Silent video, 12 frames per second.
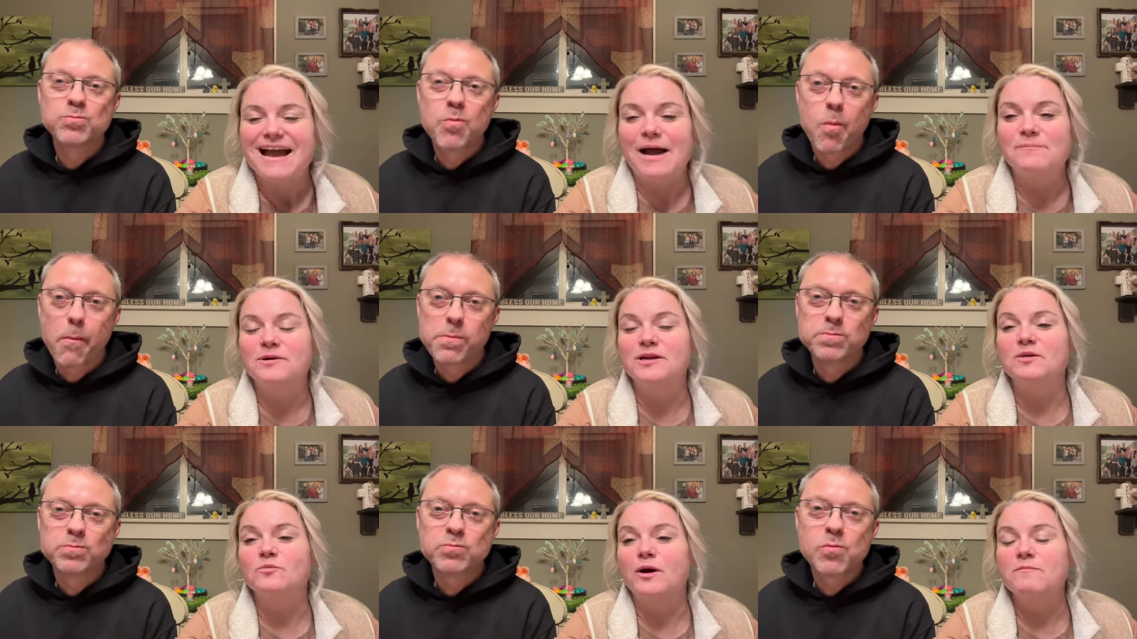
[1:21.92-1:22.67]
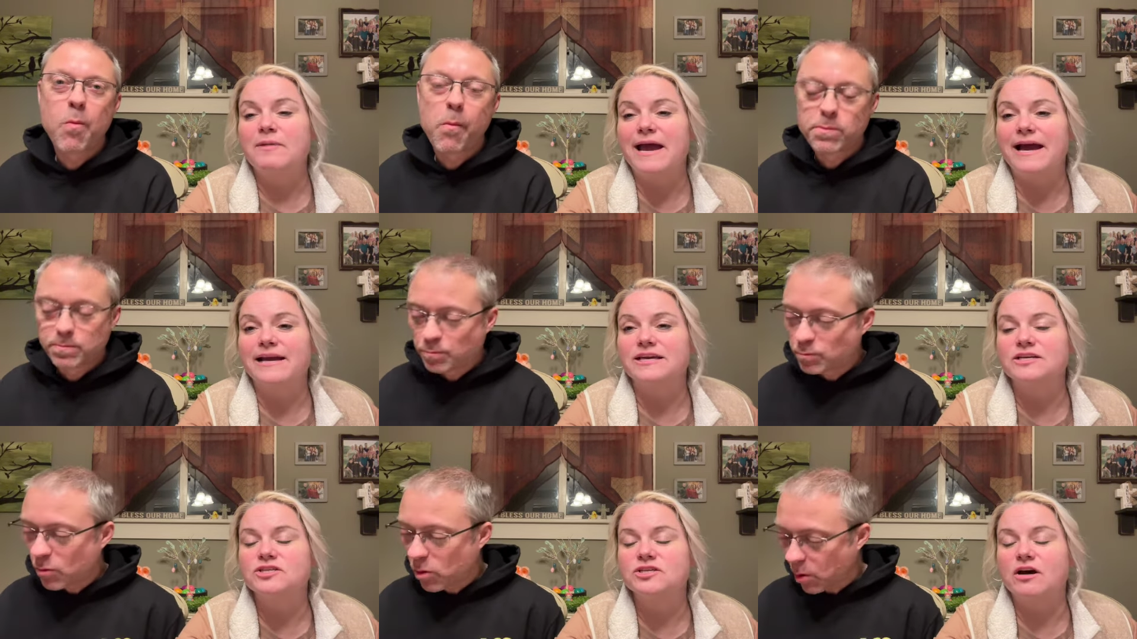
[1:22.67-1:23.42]
Speaker 1: I put in one
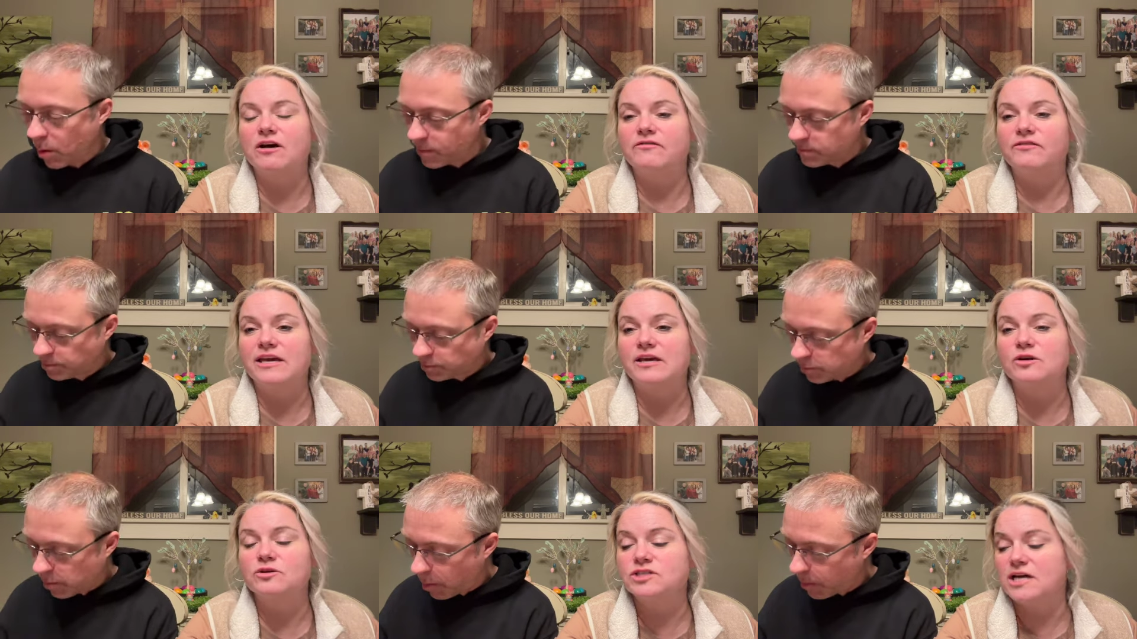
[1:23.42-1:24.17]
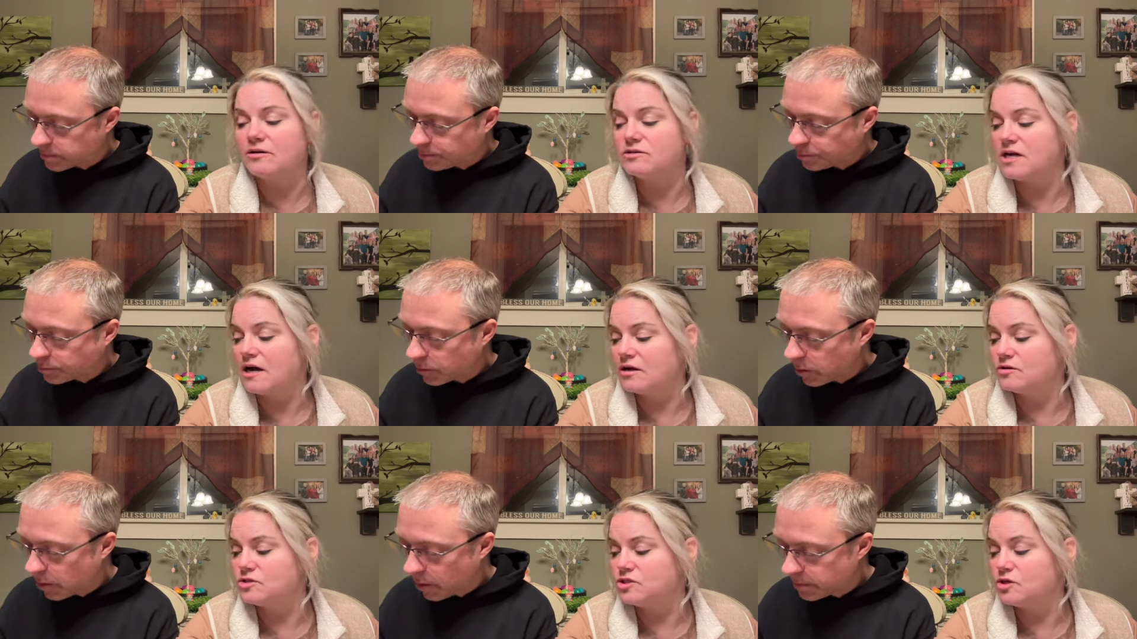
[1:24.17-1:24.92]
package of keto chow
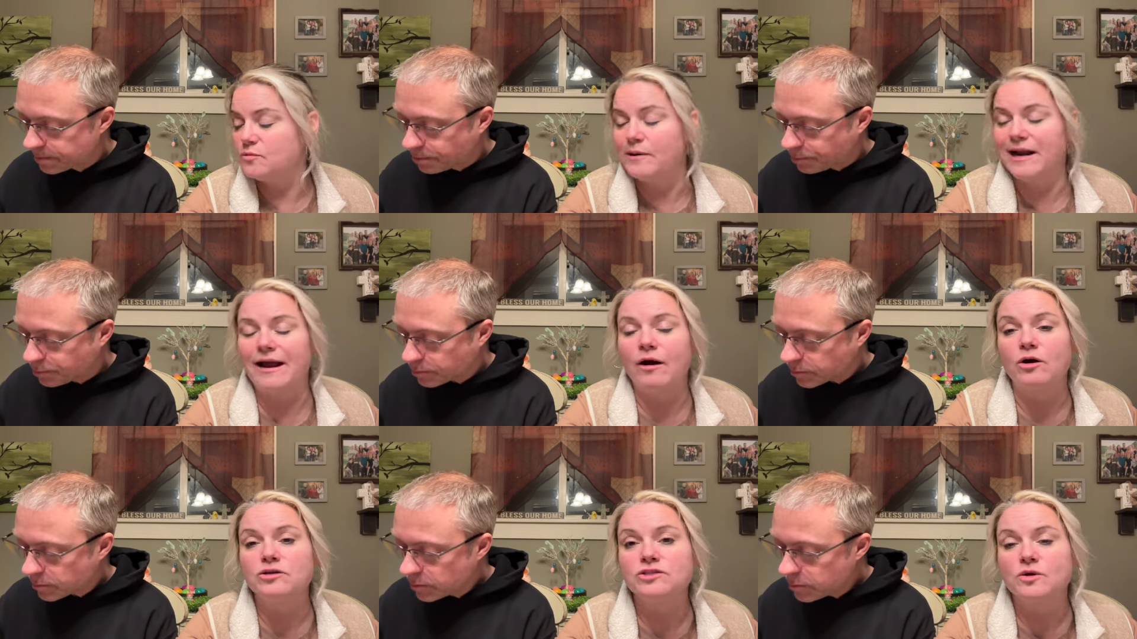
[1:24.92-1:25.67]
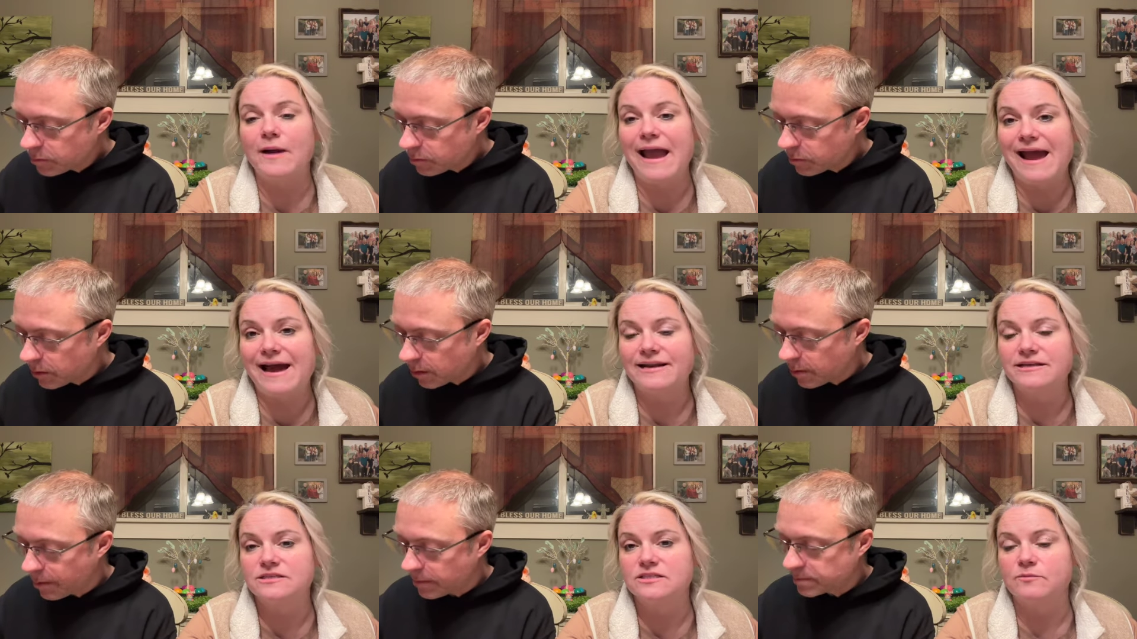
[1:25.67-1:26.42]
taco soup and I also
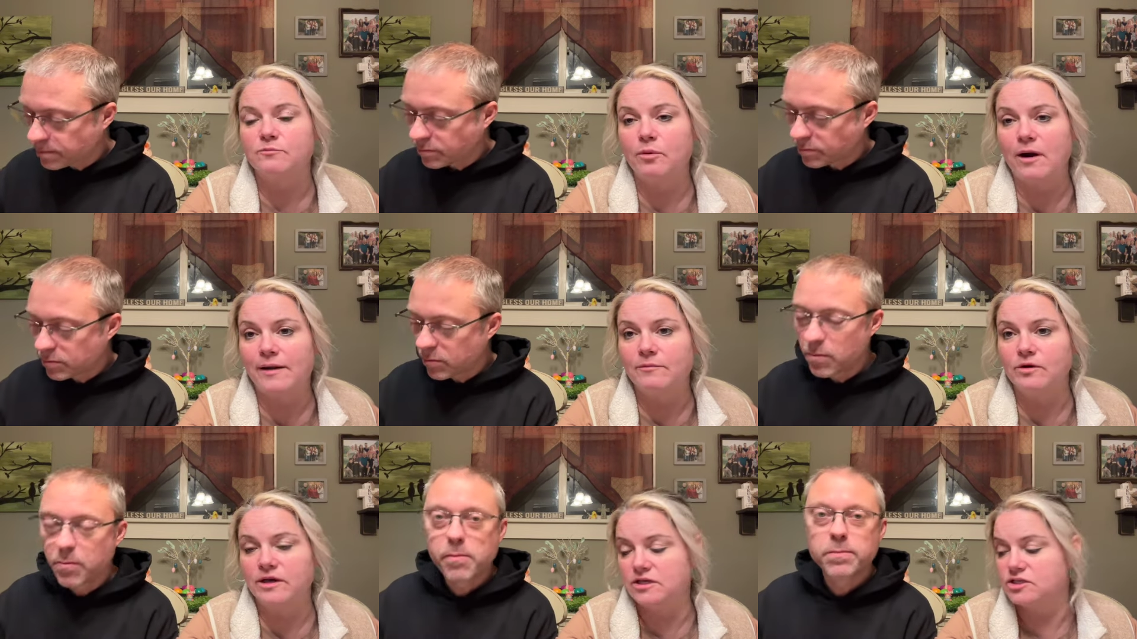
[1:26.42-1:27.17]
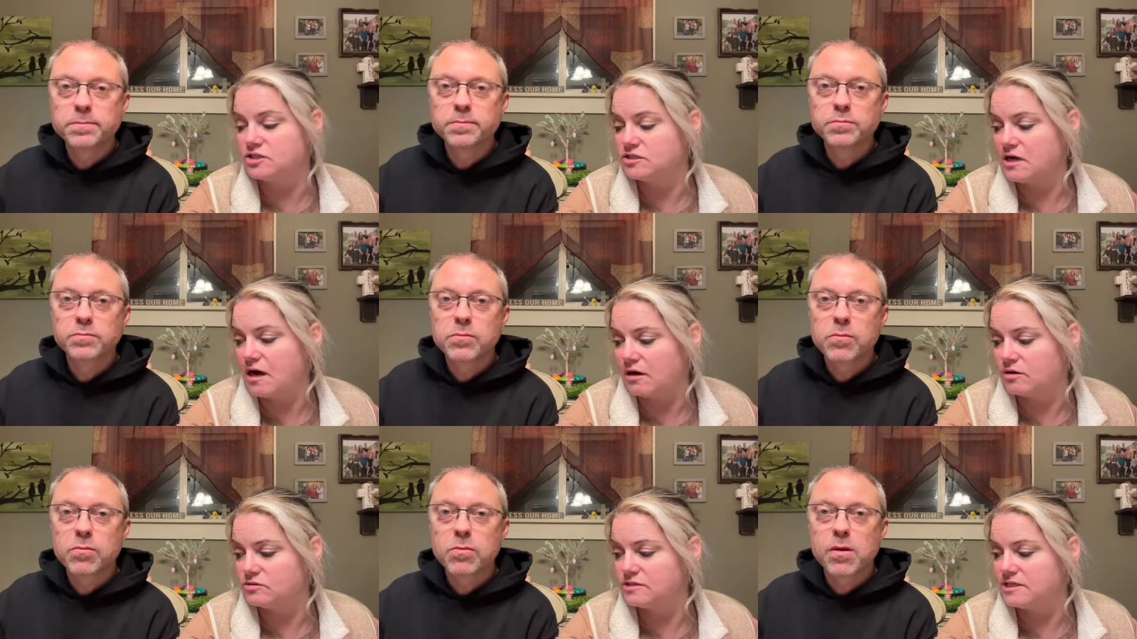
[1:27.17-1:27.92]
added some Primal Kitchen
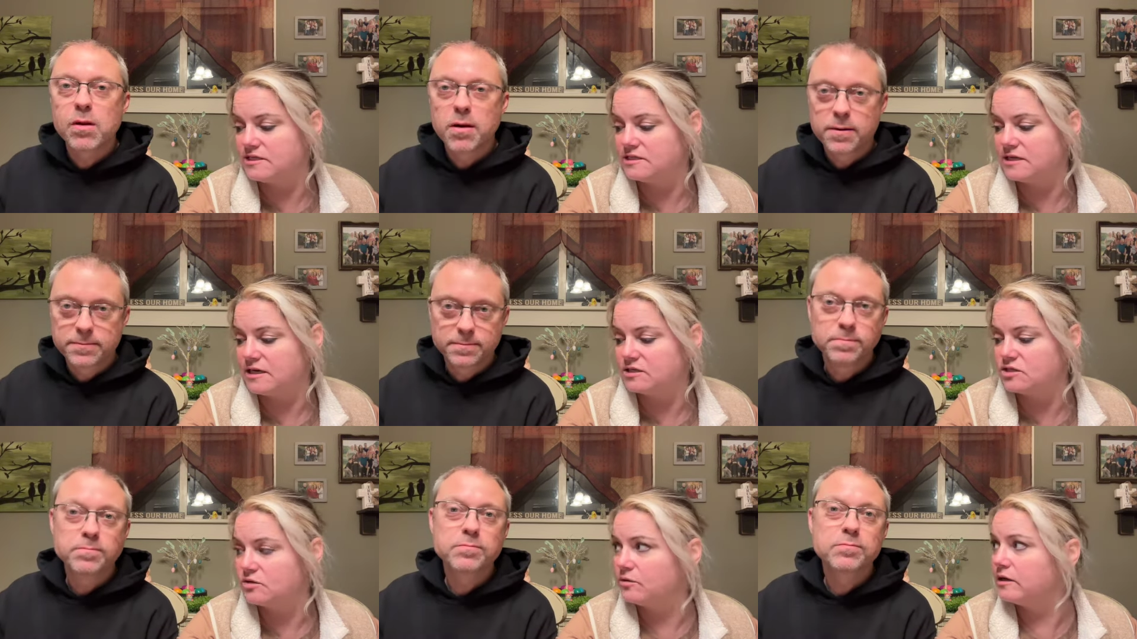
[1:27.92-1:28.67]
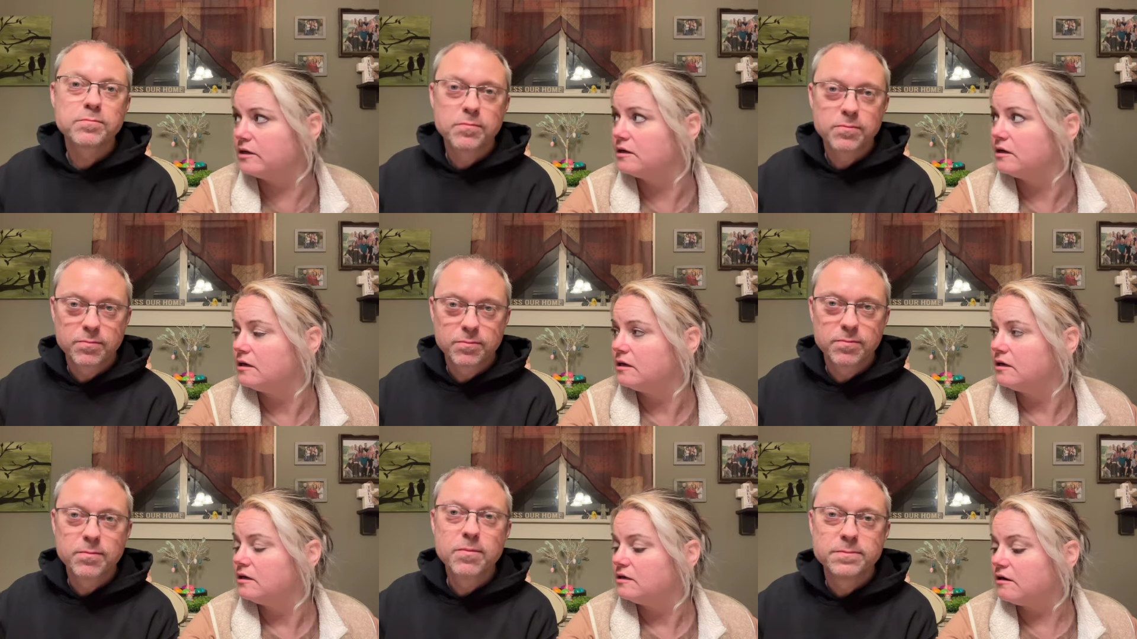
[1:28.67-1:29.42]
taco seasoning to it. Mm
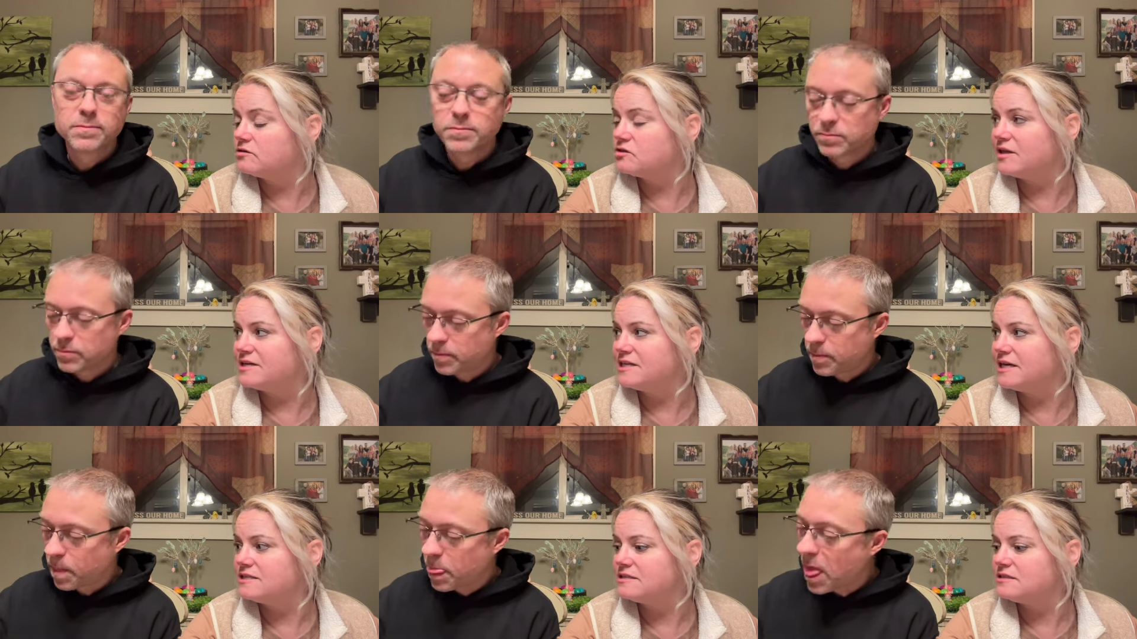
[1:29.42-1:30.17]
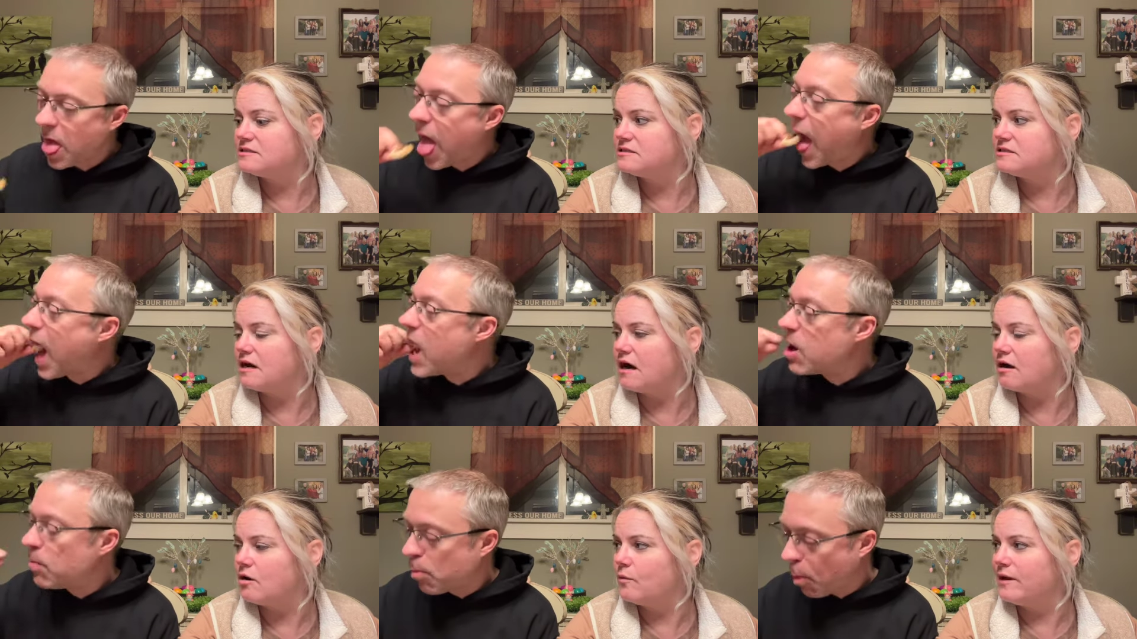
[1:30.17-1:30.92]
-hmm. Do they taste
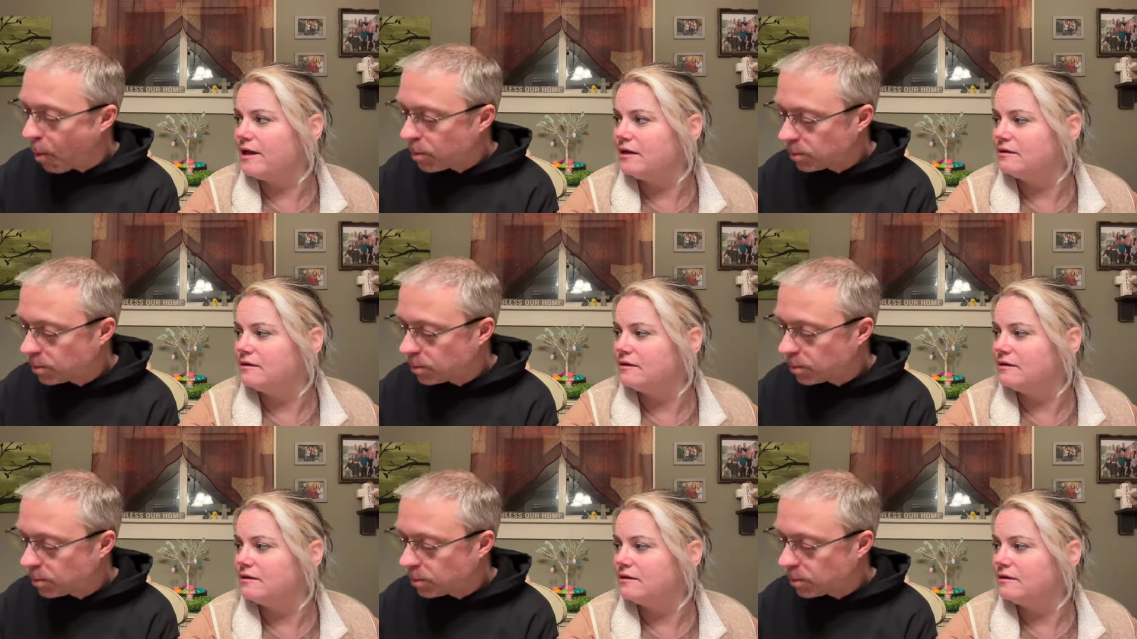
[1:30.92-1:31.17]
taco-y.